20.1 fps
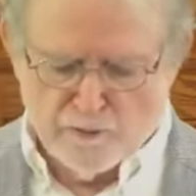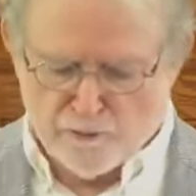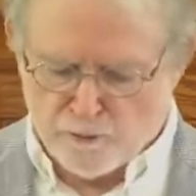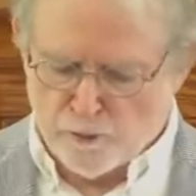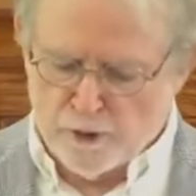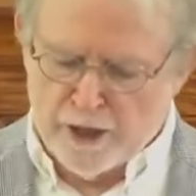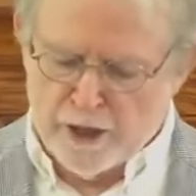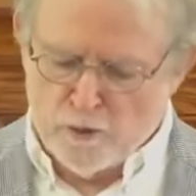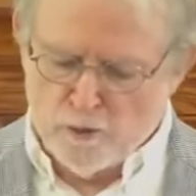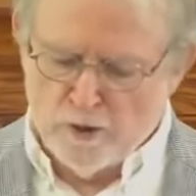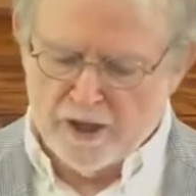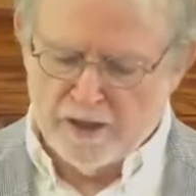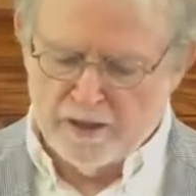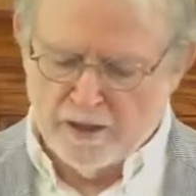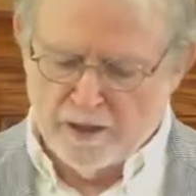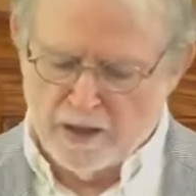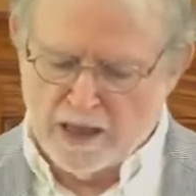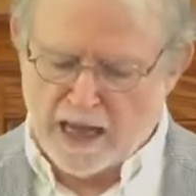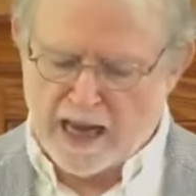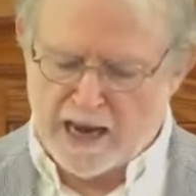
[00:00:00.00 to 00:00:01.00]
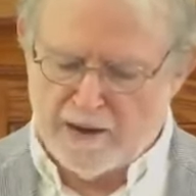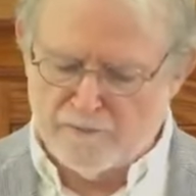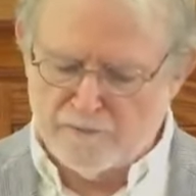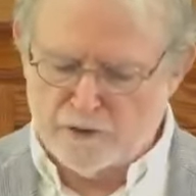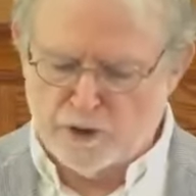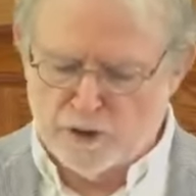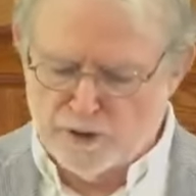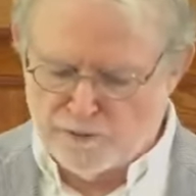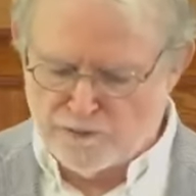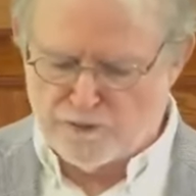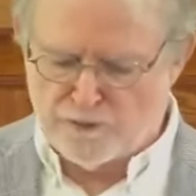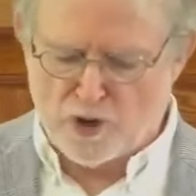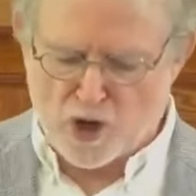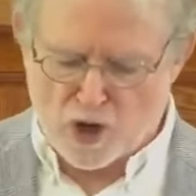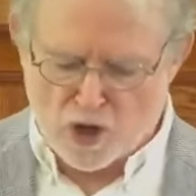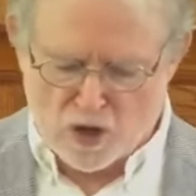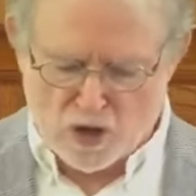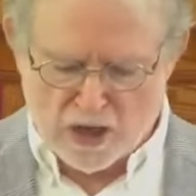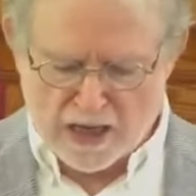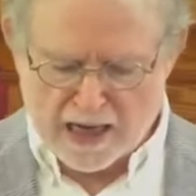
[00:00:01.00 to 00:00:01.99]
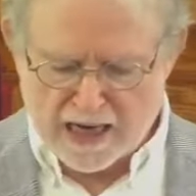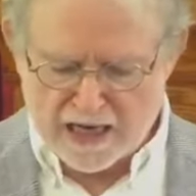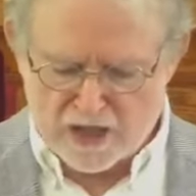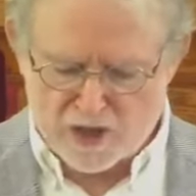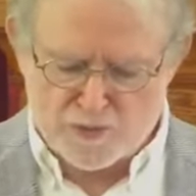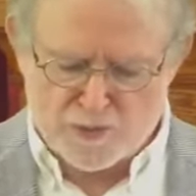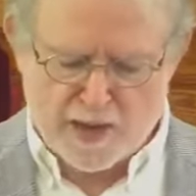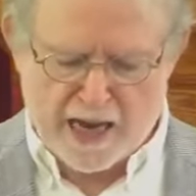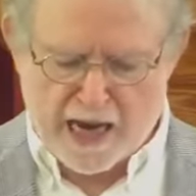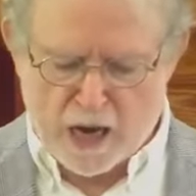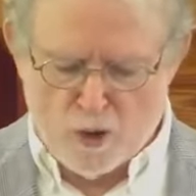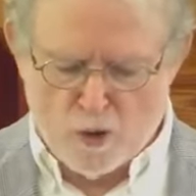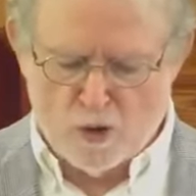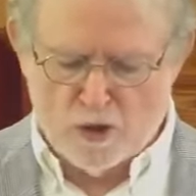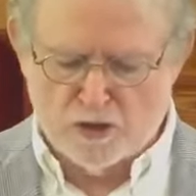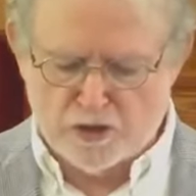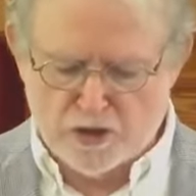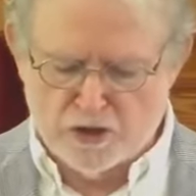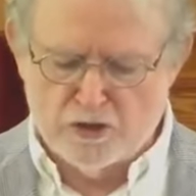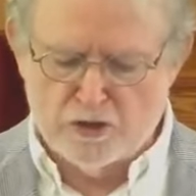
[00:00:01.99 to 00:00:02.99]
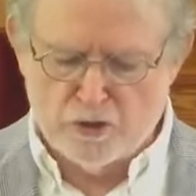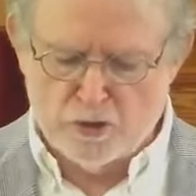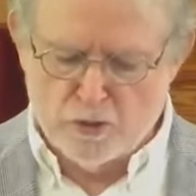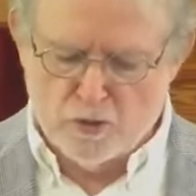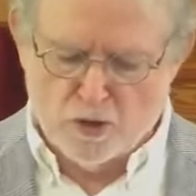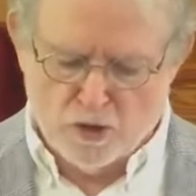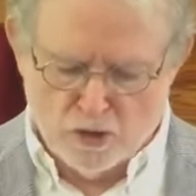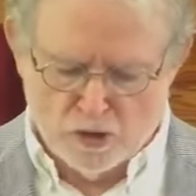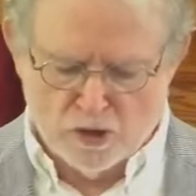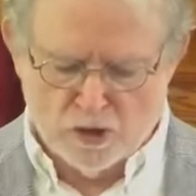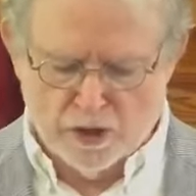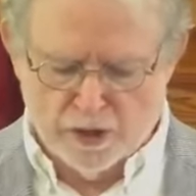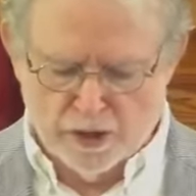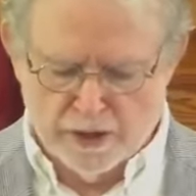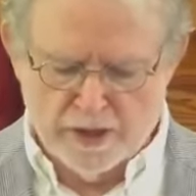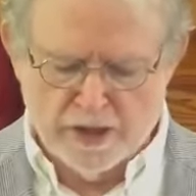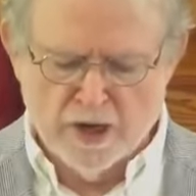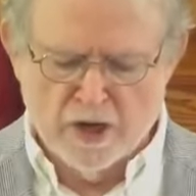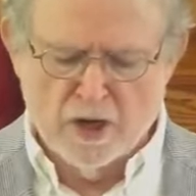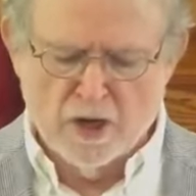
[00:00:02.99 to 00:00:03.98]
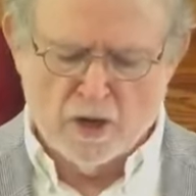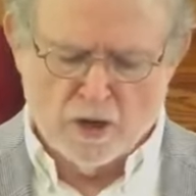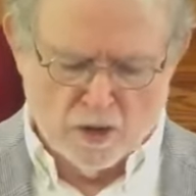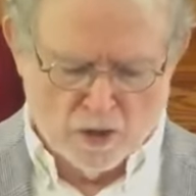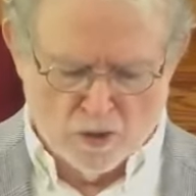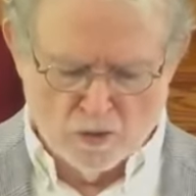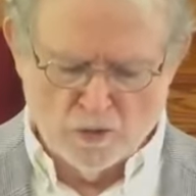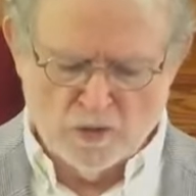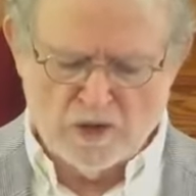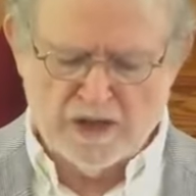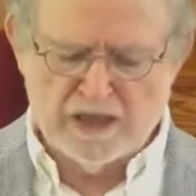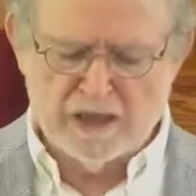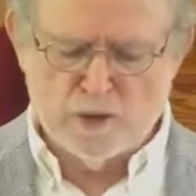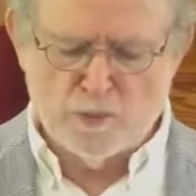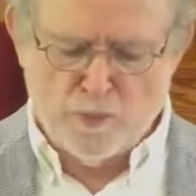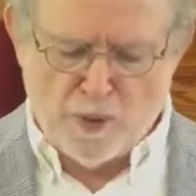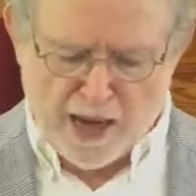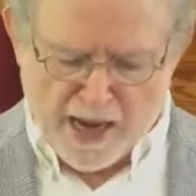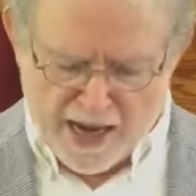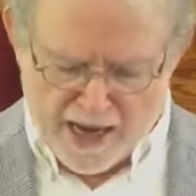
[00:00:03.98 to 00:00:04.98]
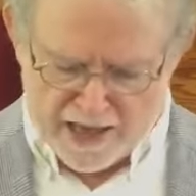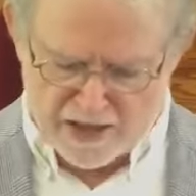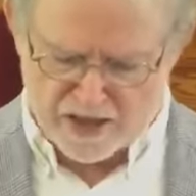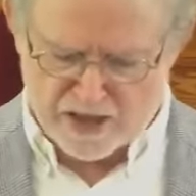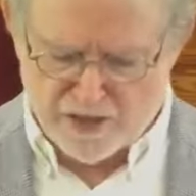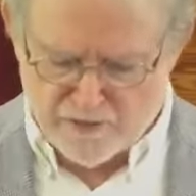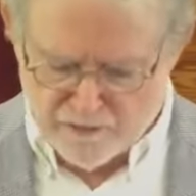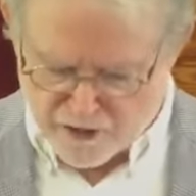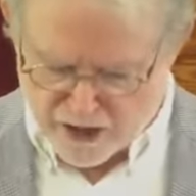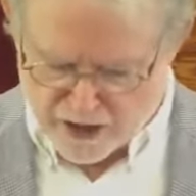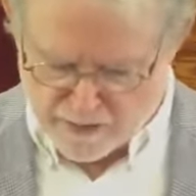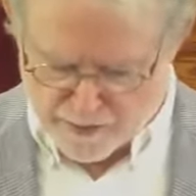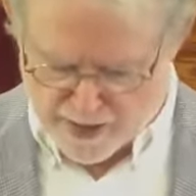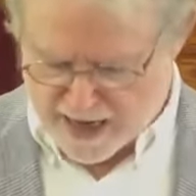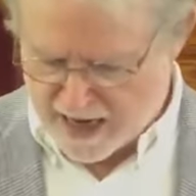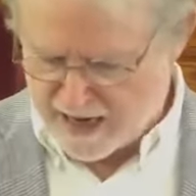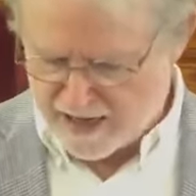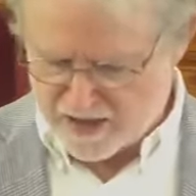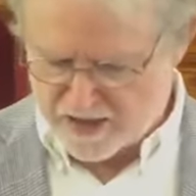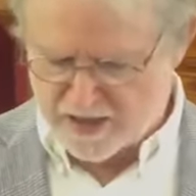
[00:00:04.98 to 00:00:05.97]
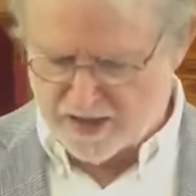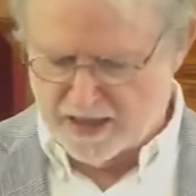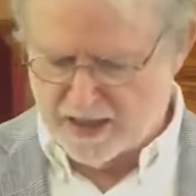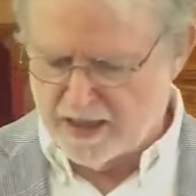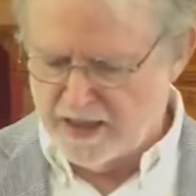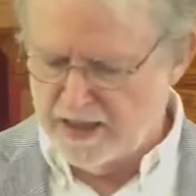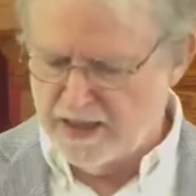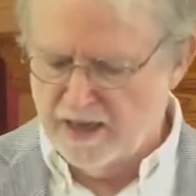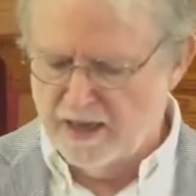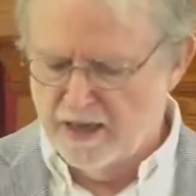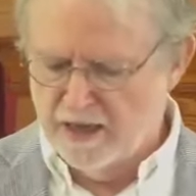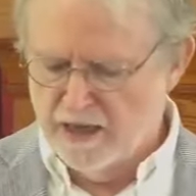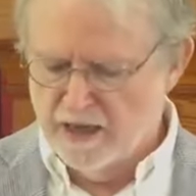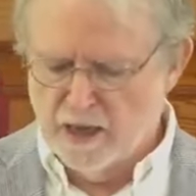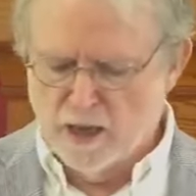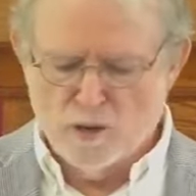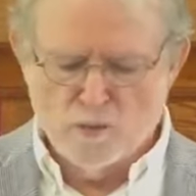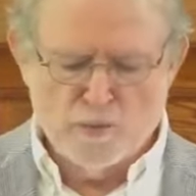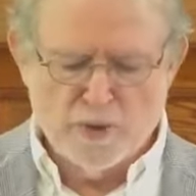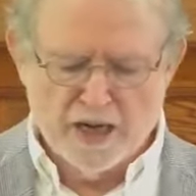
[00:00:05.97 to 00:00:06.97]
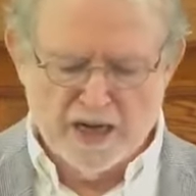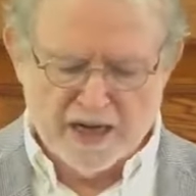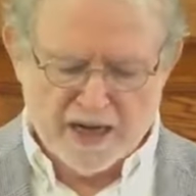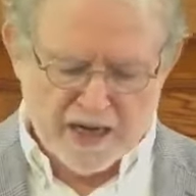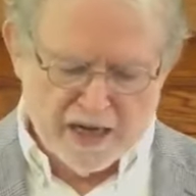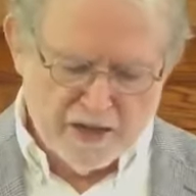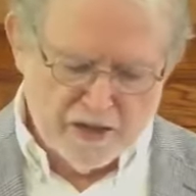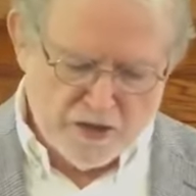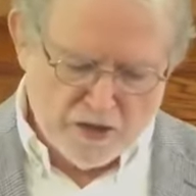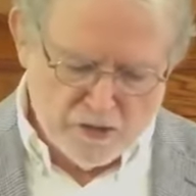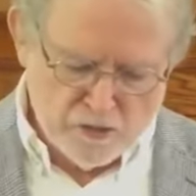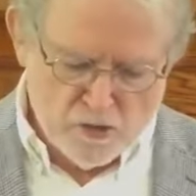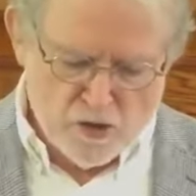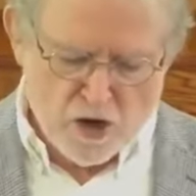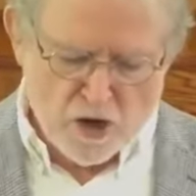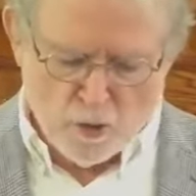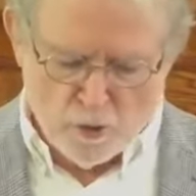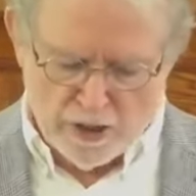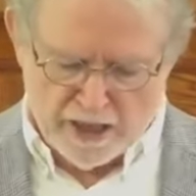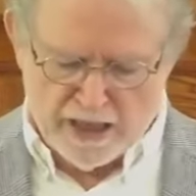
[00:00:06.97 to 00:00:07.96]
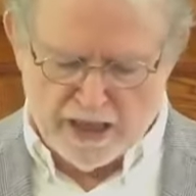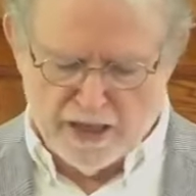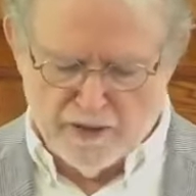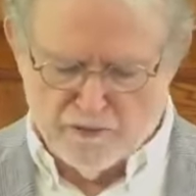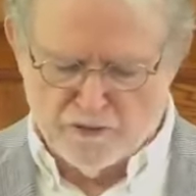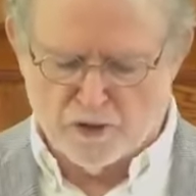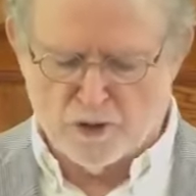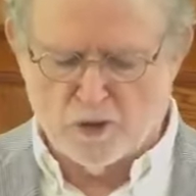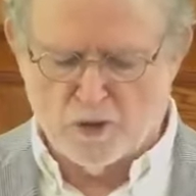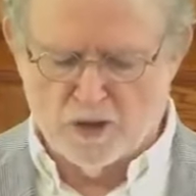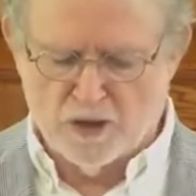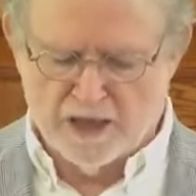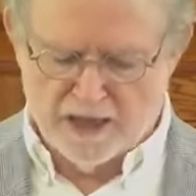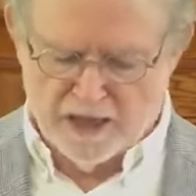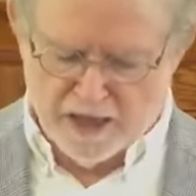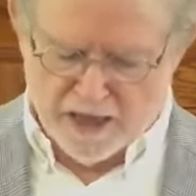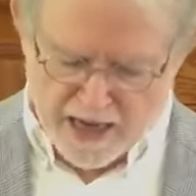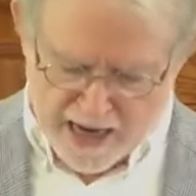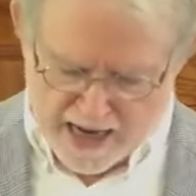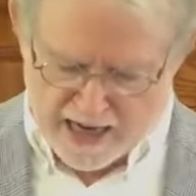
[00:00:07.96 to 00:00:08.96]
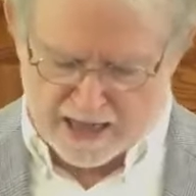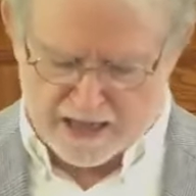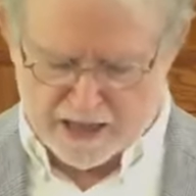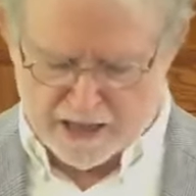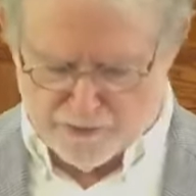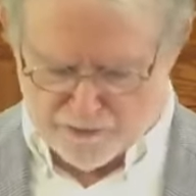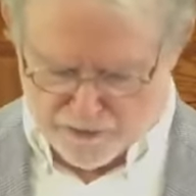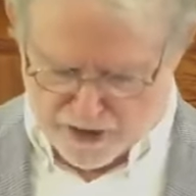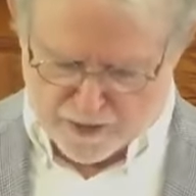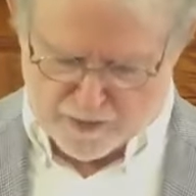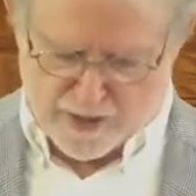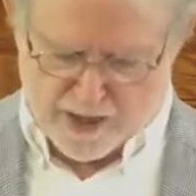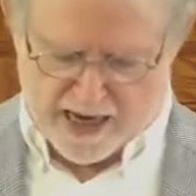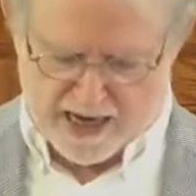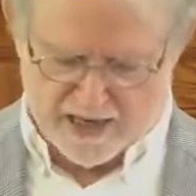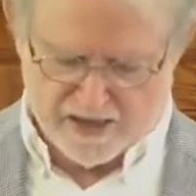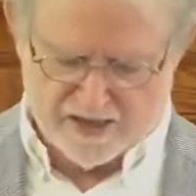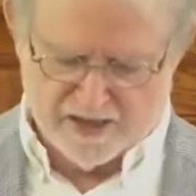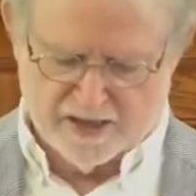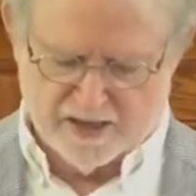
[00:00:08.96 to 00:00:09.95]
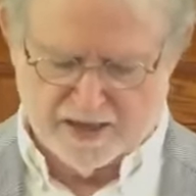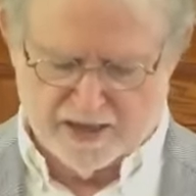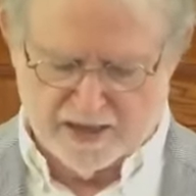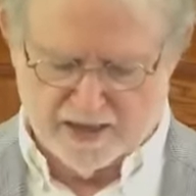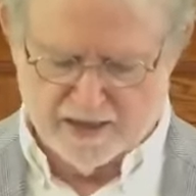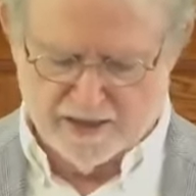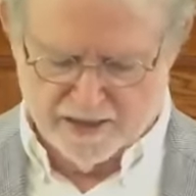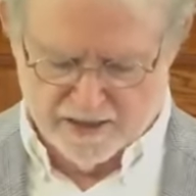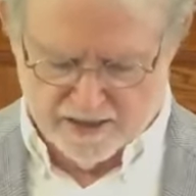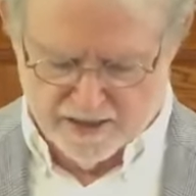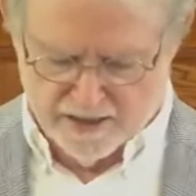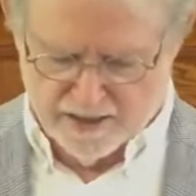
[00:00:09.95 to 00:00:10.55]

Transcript: Free will, after the fall, has power to do good only in a passive capacity, but it can do no evil in an active capacity.